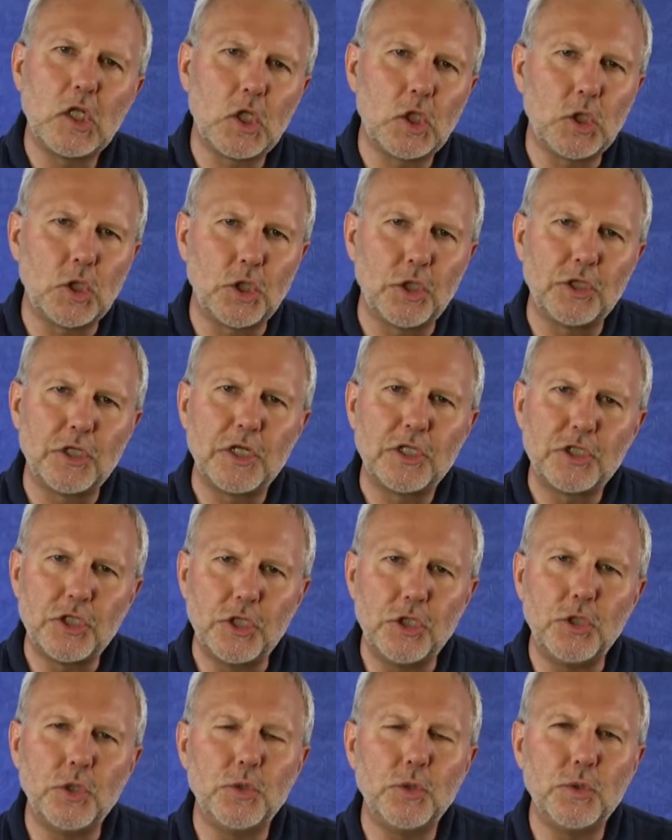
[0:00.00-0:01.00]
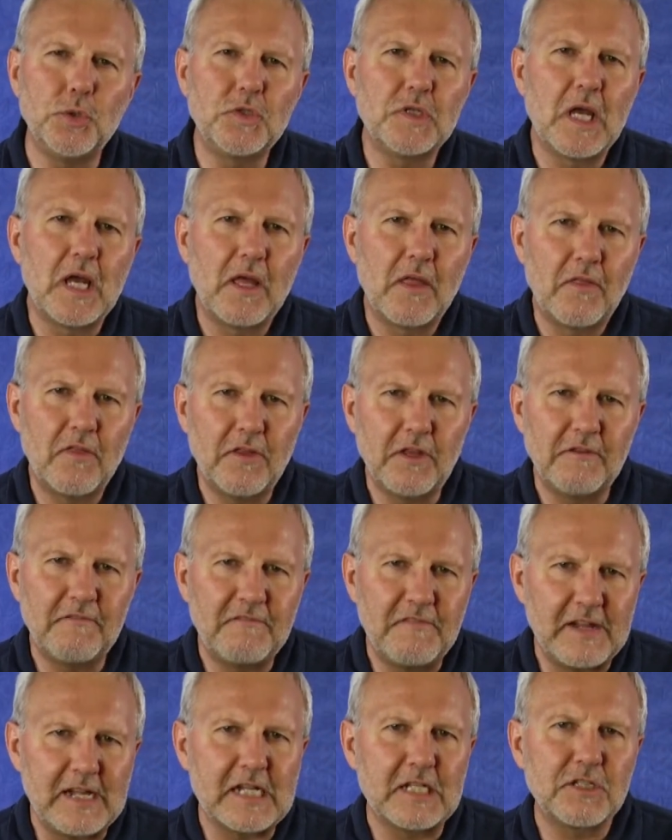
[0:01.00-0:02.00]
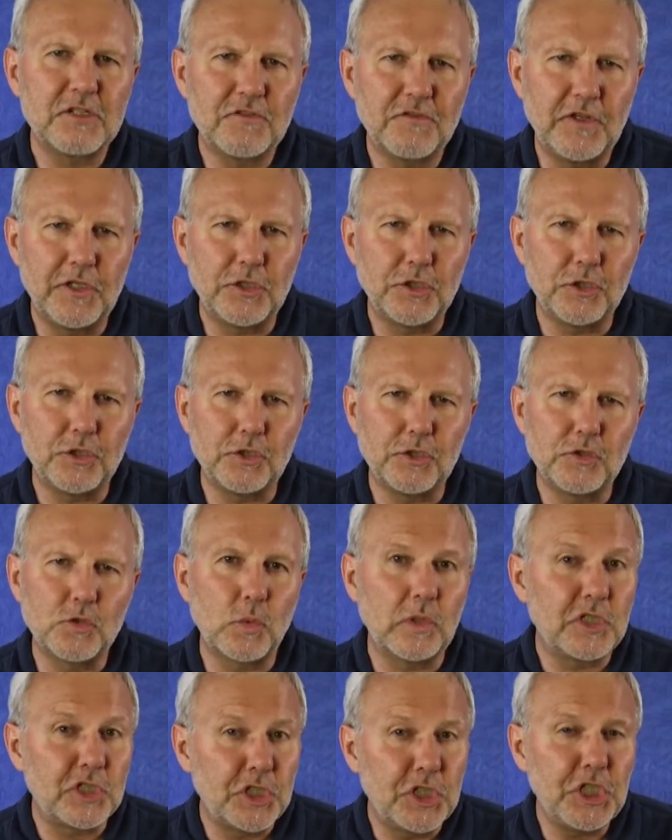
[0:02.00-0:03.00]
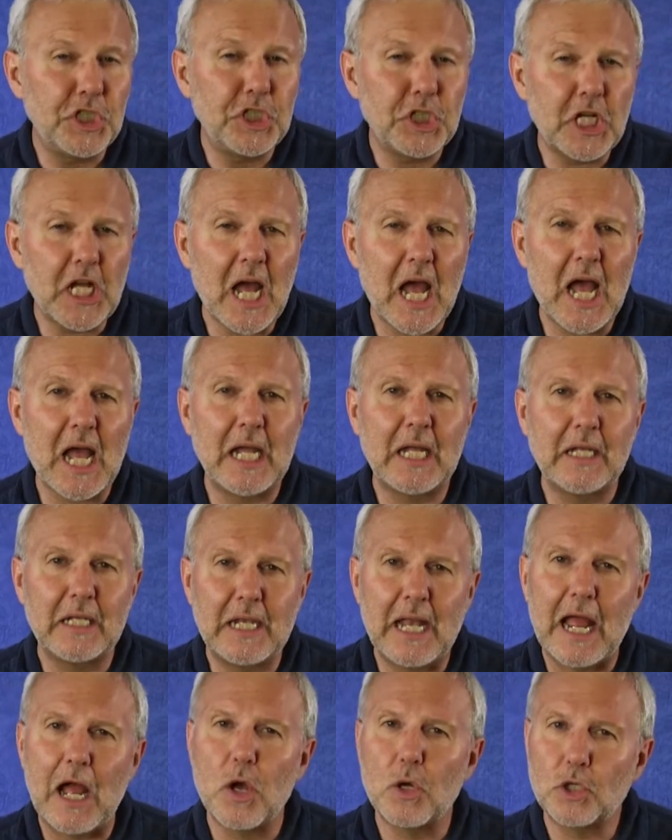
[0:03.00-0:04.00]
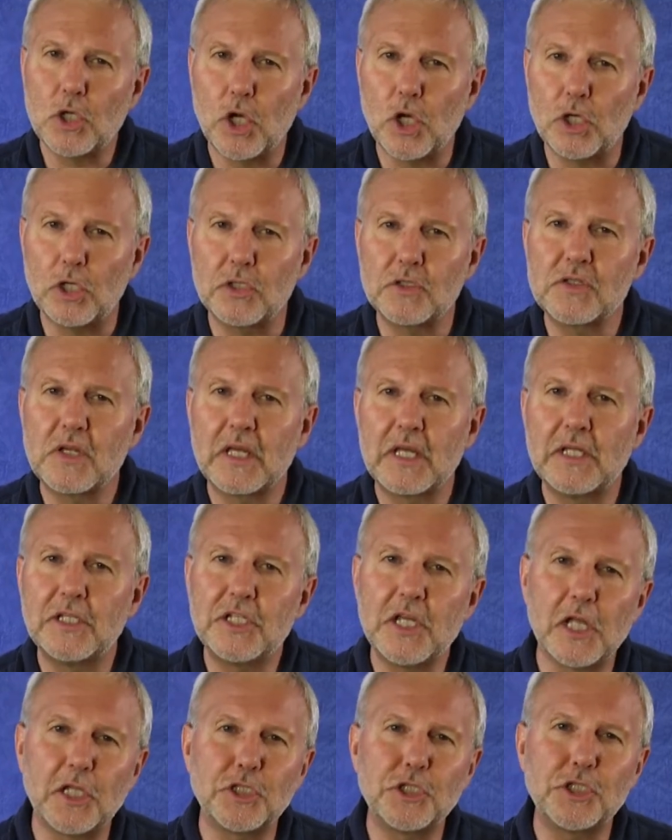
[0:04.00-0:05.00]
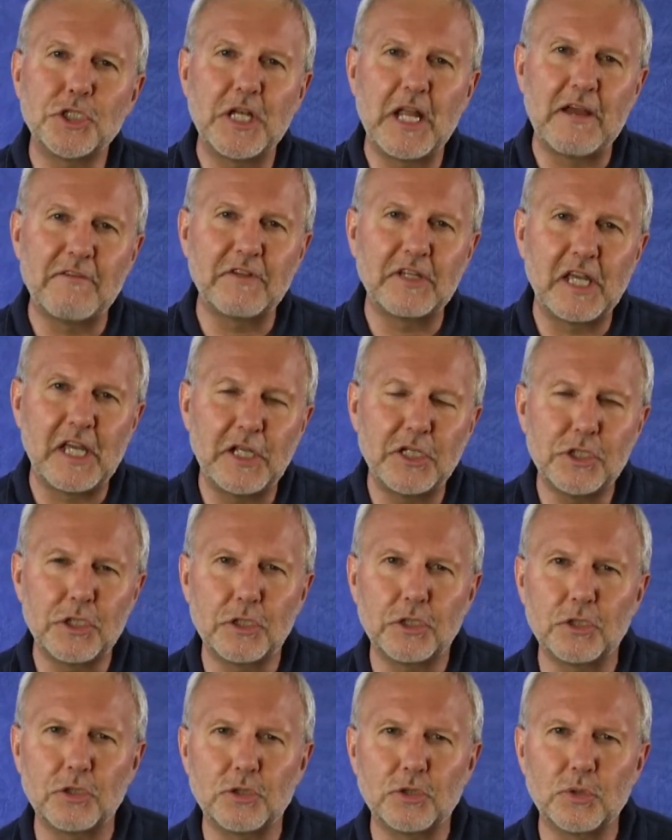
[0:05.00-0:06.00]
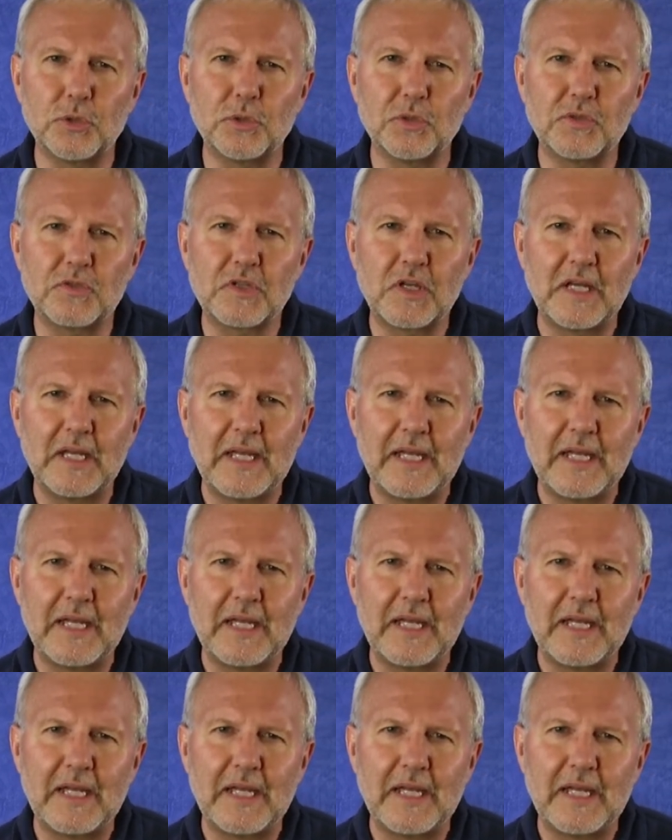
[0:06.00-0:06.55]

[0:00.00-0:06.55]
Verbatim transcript: learned to use the advanced features, which D J I now calls intelligent navigation controls.